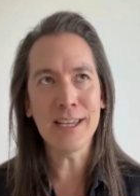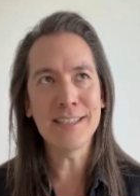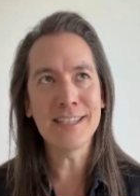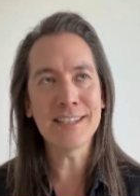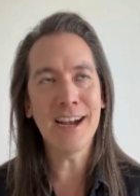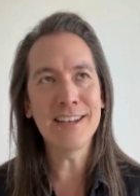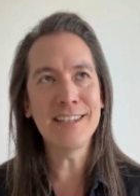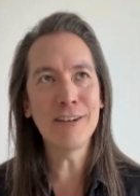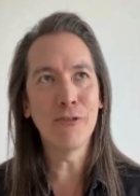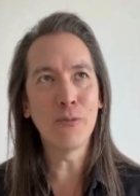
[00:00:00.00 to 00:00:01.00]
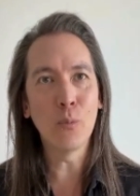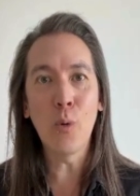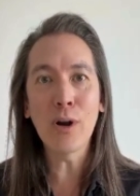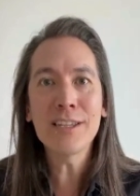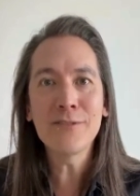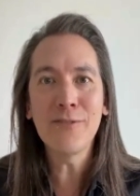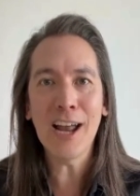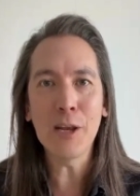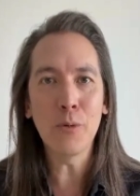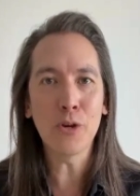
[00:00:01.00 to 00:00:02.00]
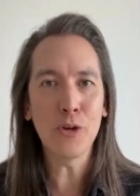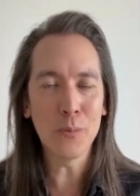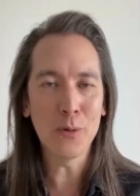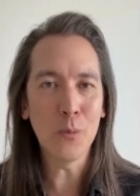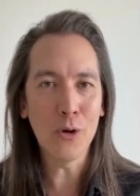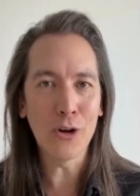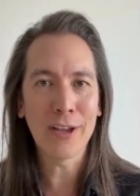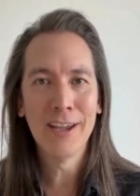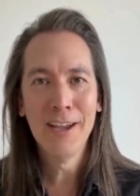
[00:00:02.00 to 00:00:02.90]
is this idea of what is valuable human work.